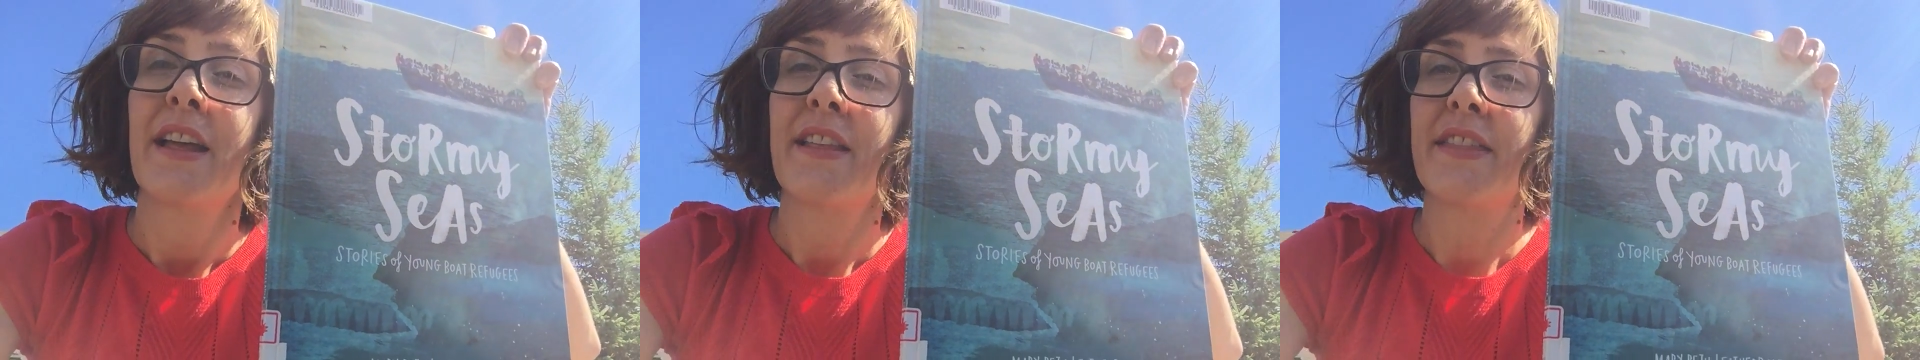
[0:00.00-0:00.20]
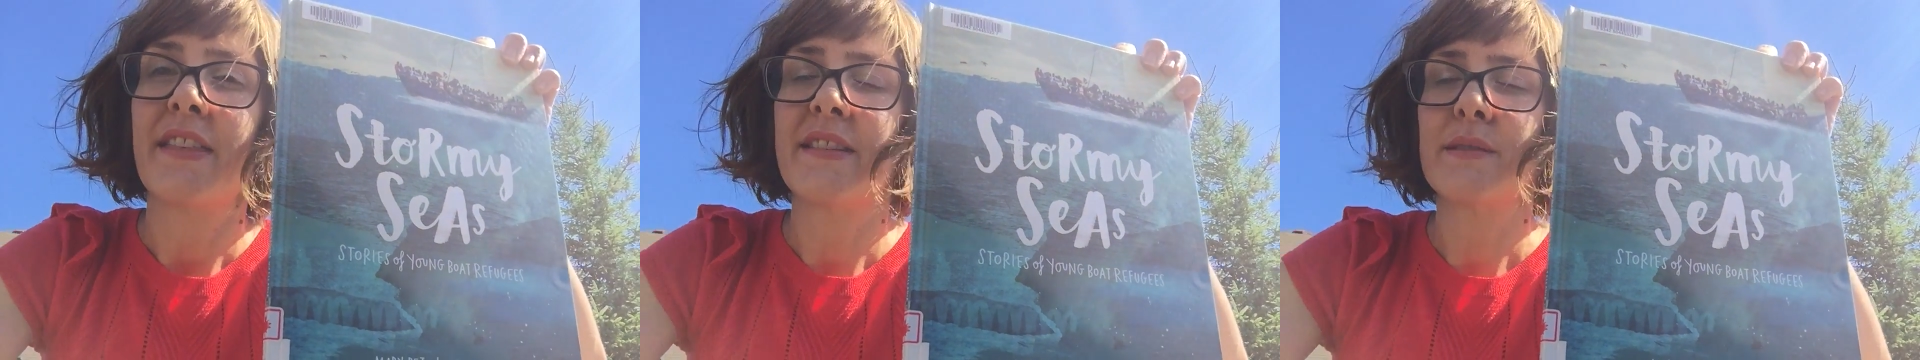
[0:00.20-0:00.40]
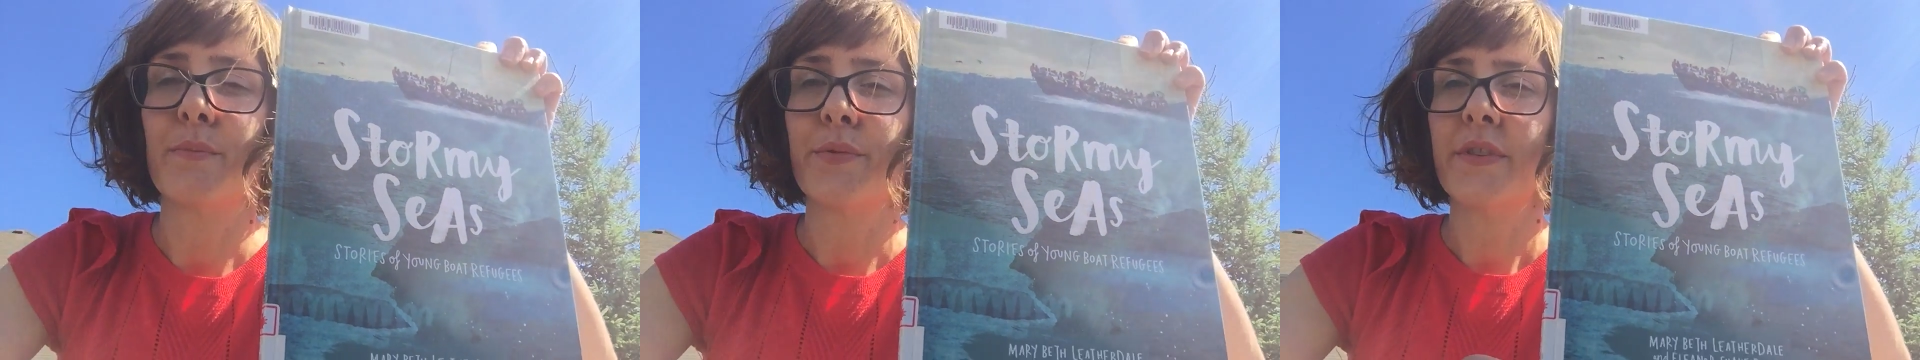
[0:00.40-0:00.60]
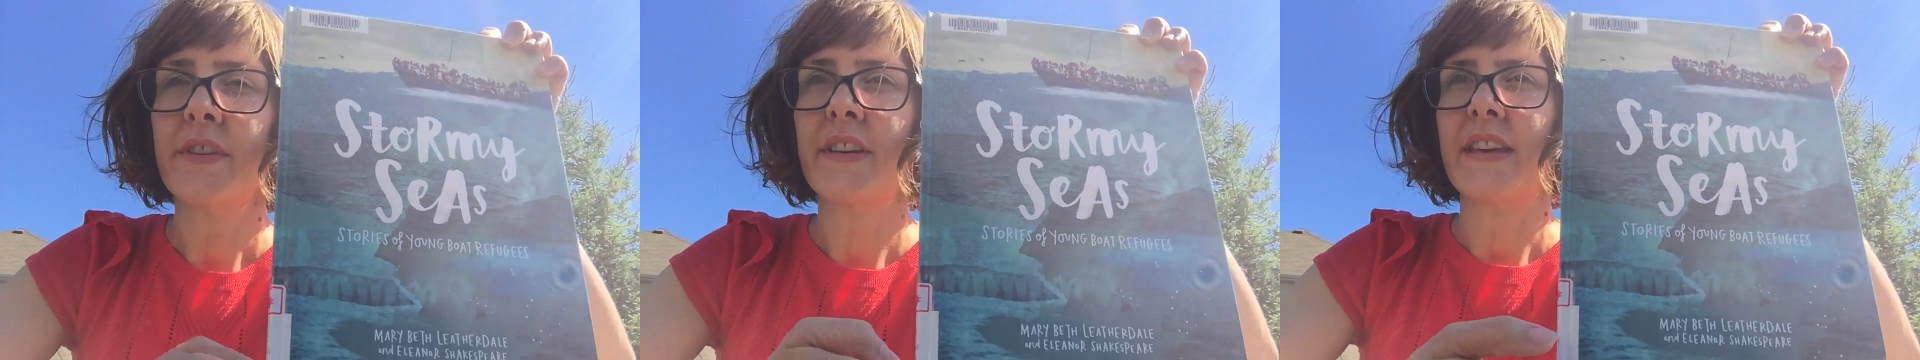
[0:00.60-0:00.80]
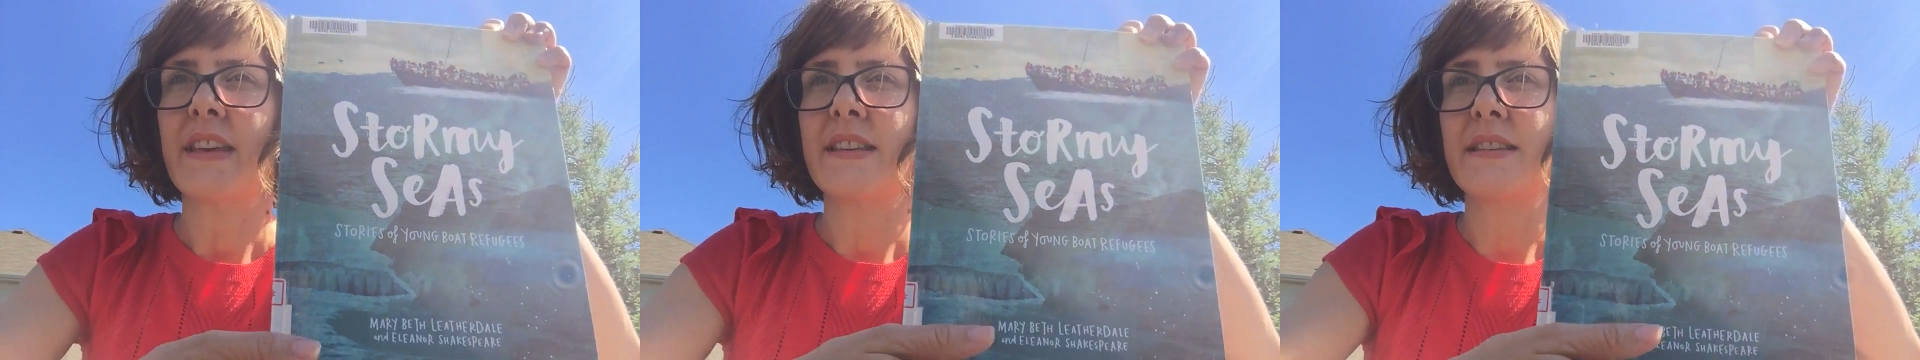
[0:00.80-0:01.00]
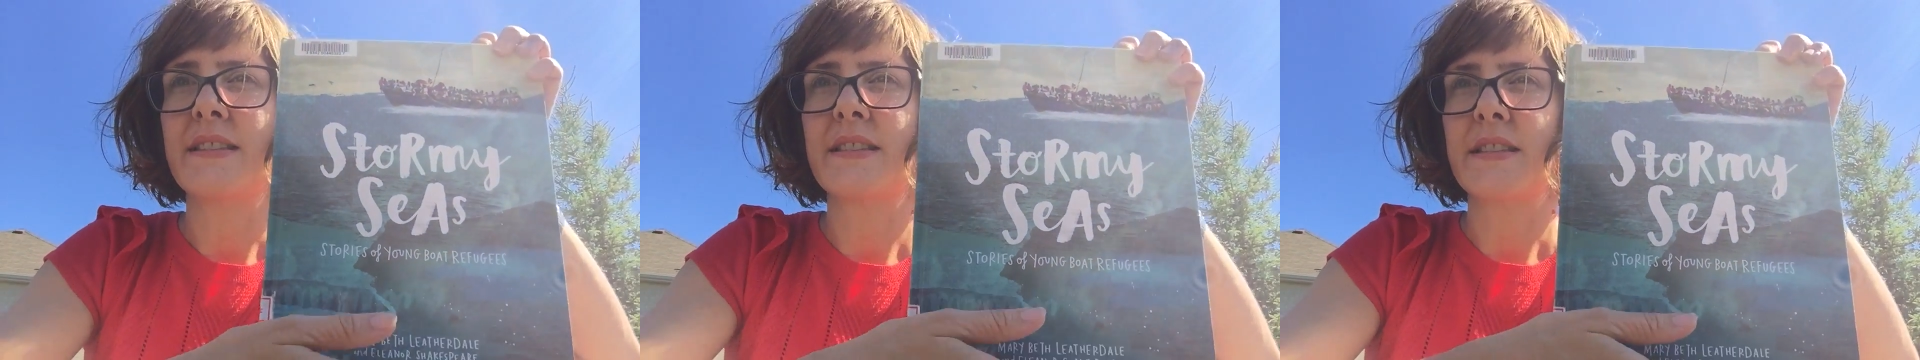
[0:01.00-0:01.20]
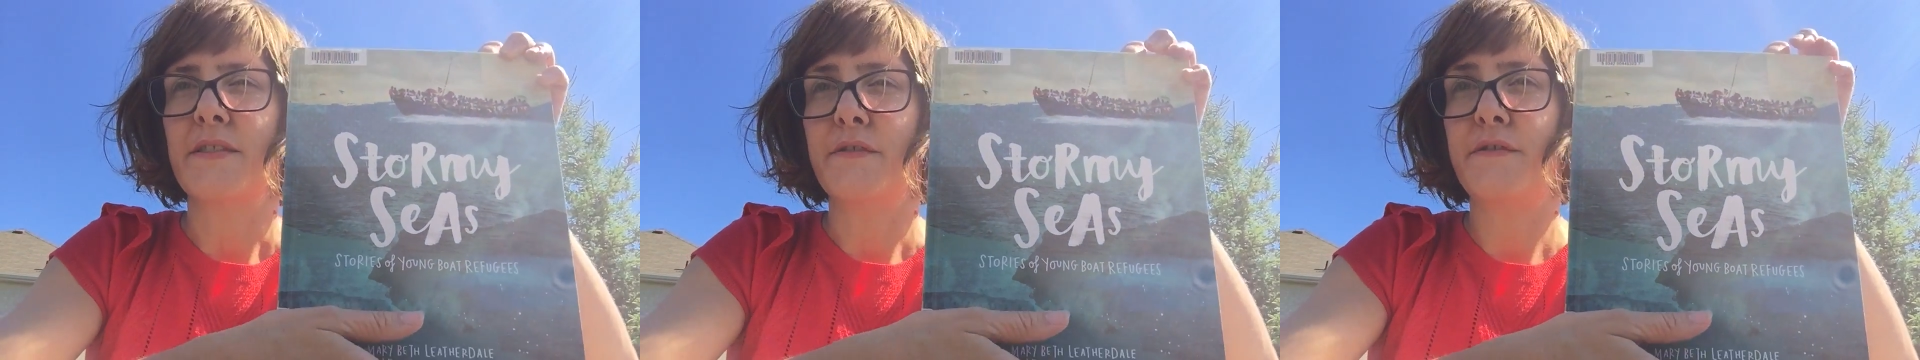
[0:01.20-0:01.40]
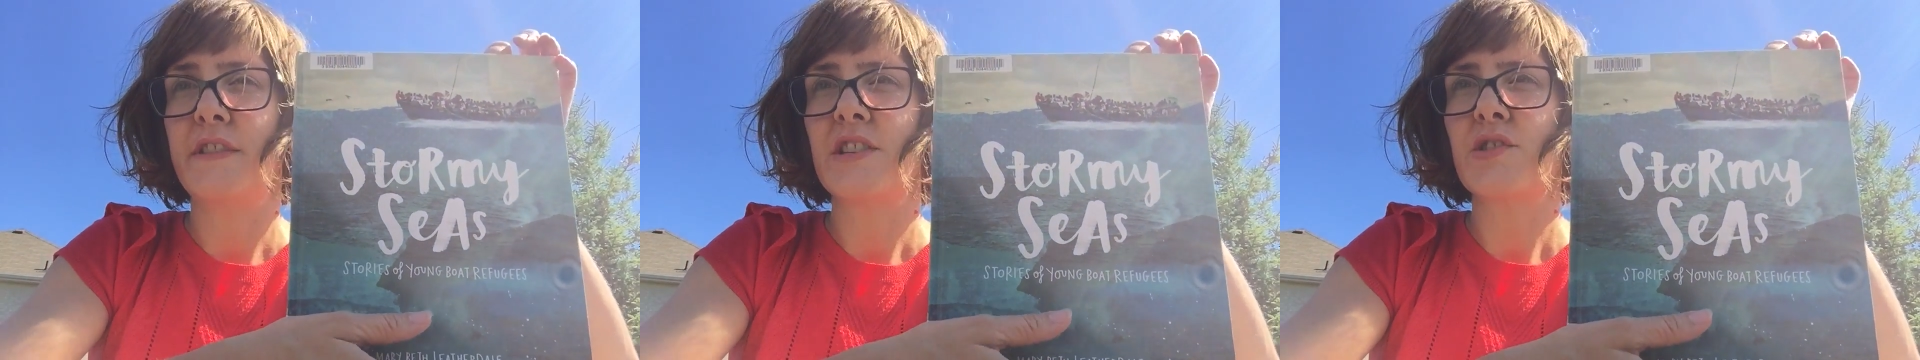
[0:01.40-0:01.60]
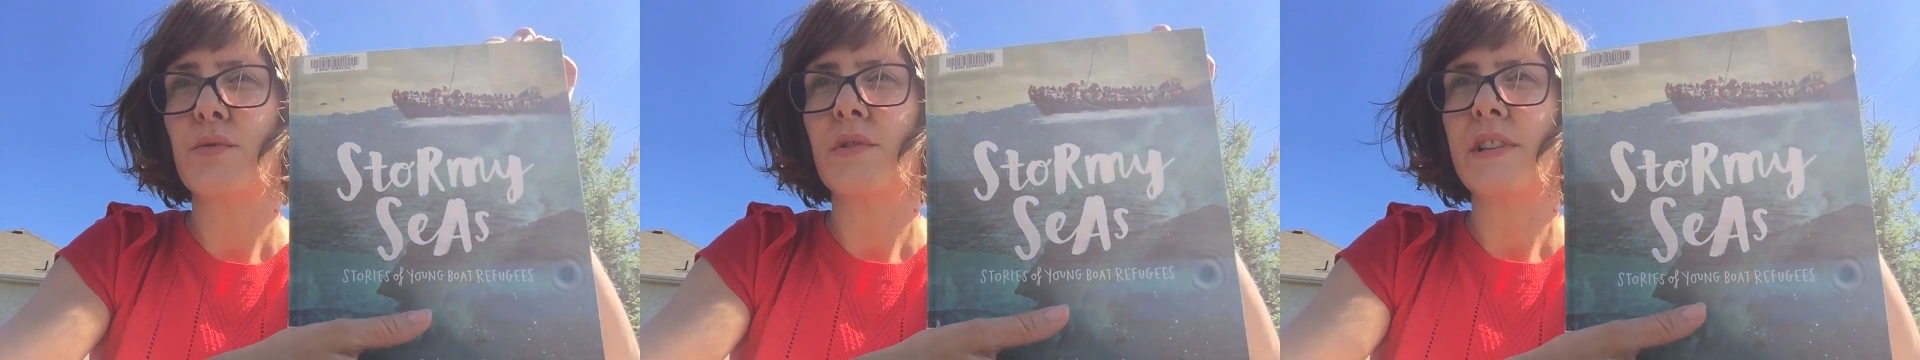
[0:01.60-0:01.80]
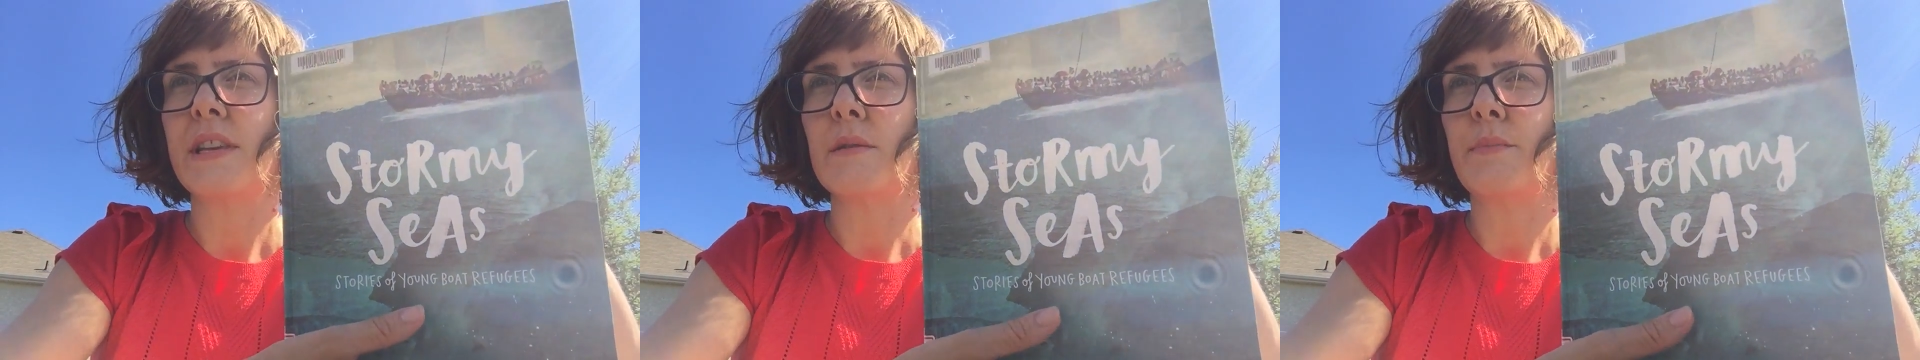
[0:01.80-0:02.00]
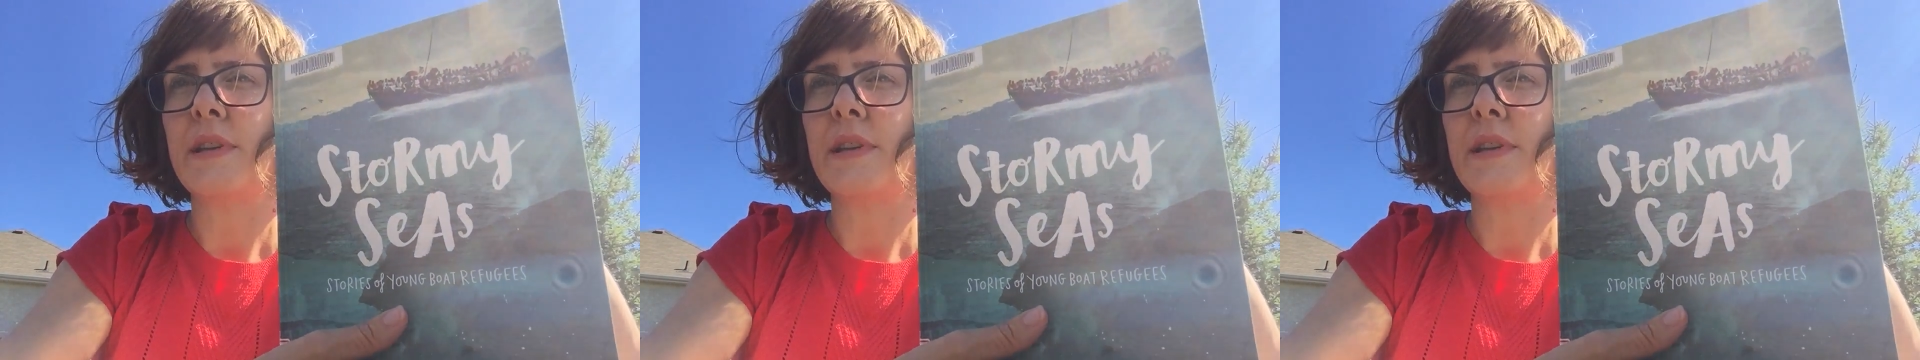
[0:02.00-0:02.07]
This book is visually